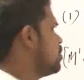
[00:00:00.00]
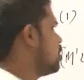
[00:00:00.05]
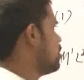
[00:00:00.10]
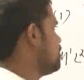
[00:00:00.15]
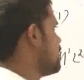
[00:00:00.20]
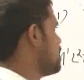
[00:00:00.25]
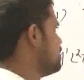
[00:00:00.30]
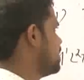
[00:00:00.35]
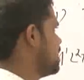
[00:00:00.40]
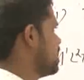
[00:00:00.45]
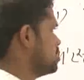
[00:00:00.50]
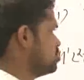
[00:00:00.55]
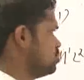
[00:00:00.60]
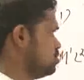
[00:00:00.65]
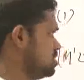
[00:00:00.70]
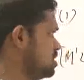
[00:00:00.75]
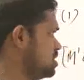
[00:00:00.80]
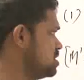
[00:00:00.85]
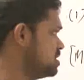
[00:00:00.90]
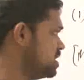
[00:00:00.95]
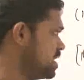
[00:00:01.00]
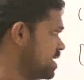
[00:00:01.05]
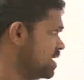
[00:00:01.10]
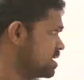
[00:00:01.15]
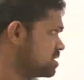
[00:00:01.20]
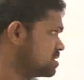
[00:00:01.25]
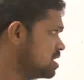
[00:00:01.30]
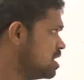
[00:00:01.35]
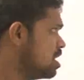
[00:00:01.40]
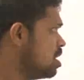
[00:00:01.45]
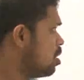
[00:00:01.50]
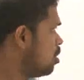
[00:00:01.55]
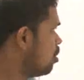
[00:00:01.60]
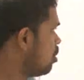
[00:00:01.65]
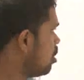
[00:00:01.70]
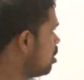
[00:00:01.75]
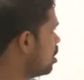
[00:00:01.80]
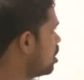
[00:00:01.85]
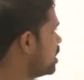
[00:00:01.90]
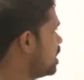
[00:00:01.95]
from MKS to CGS
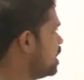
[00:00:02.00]
or